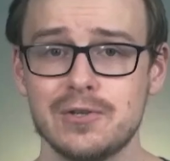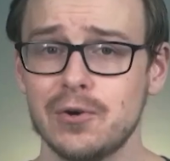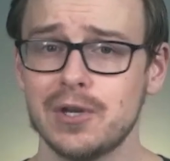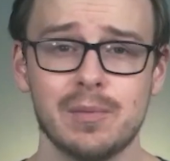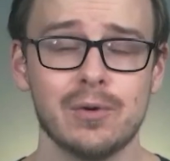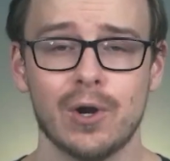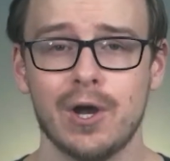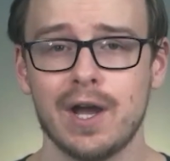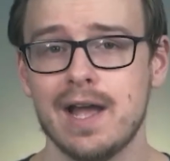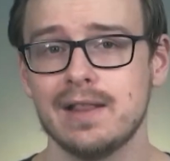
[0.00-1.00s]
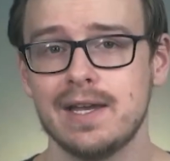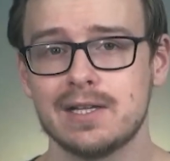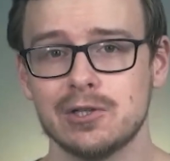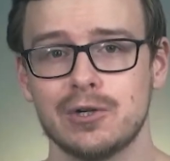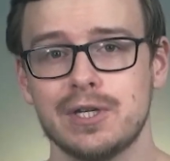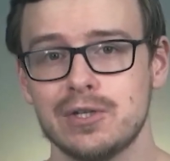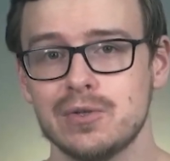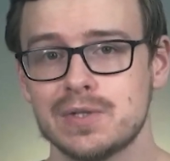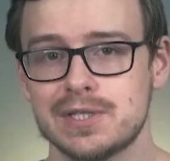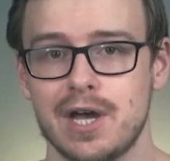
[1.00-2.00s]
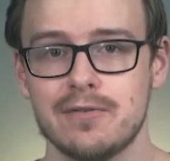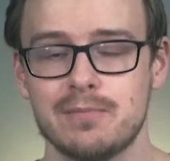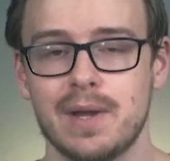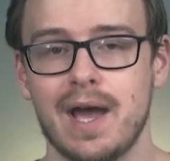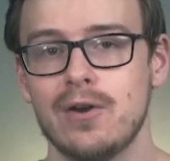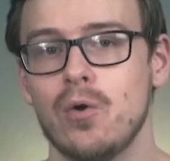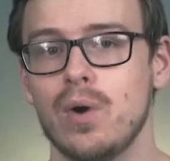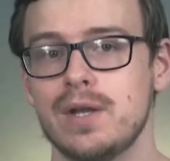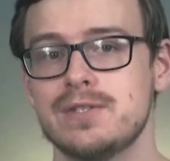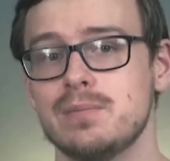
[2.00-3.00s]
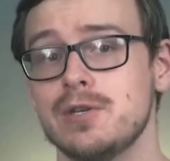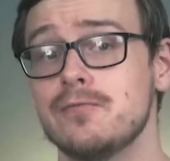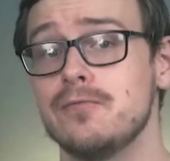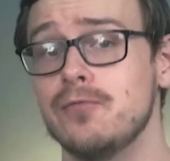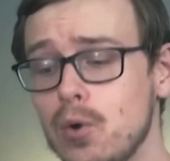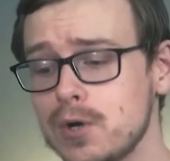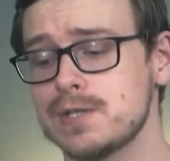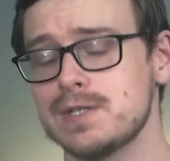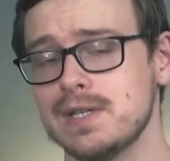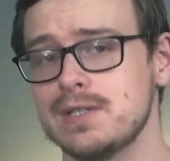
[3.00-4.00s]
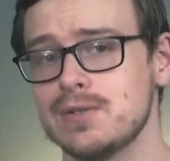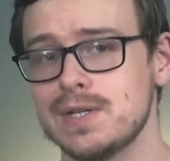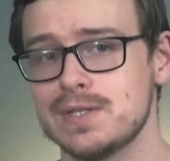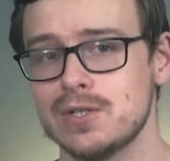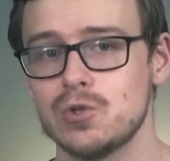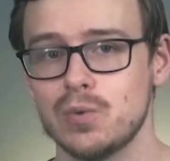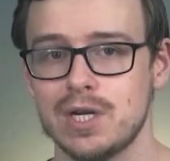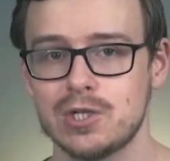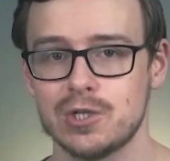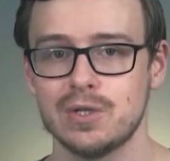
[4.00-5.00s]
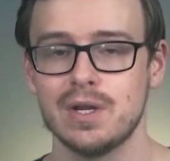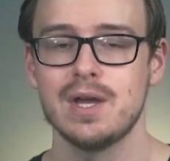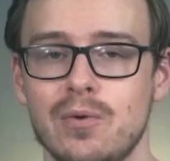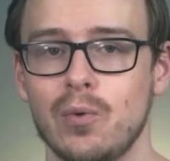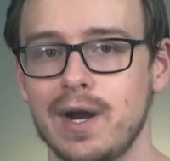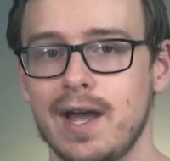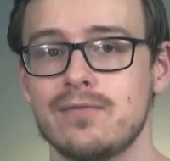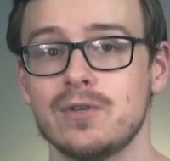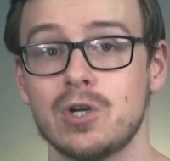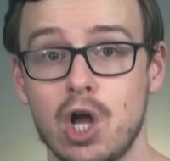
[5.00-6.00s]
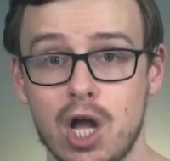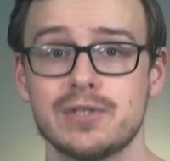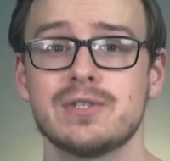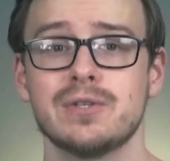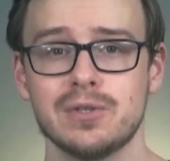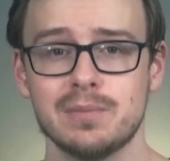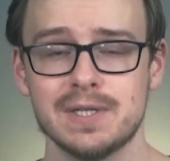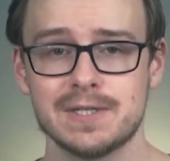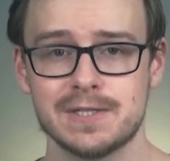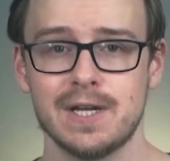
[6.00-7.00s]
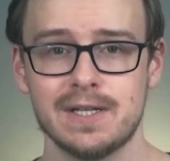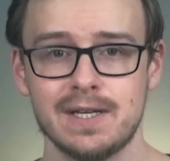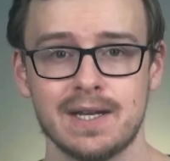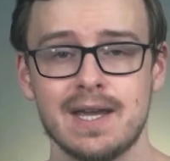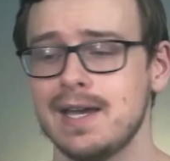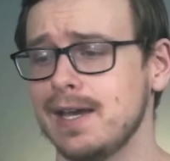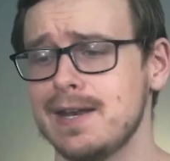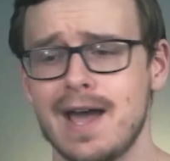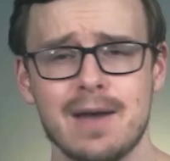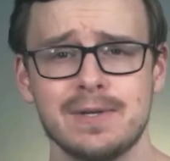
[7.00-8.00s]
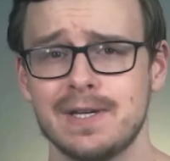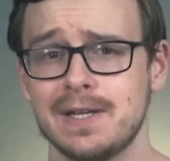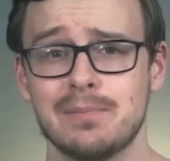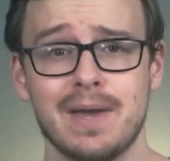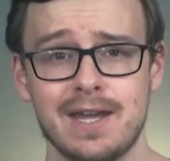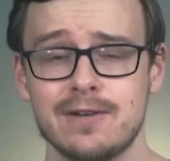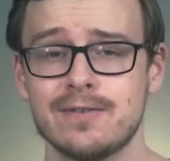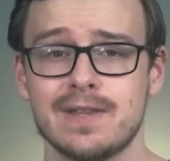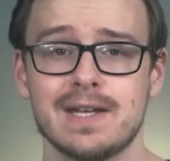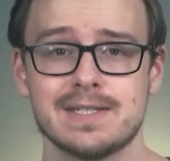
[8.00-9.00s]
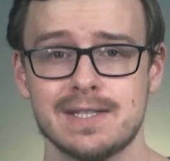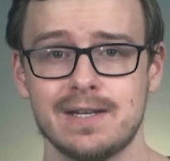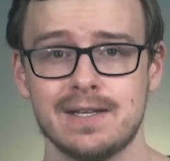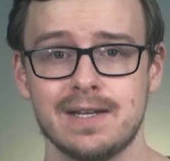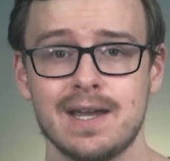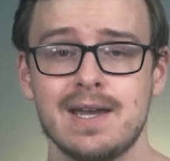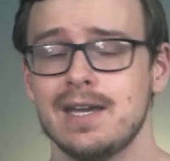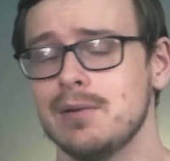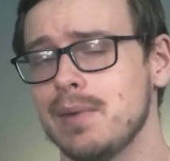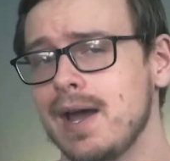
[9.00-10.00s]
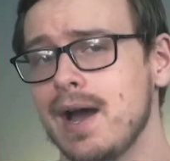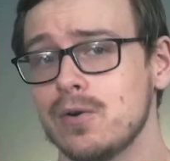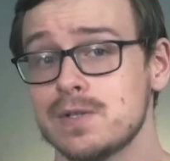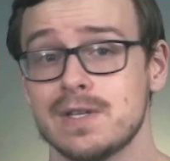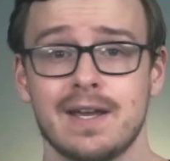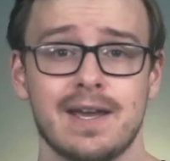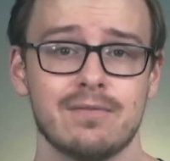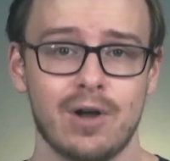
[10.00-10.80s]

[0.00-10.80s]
Don't get me wrong, I like learning new stuff, but I don't want to be forced into a situation where I have to constantly be studying and not be getting paid for that studying in my hours that I have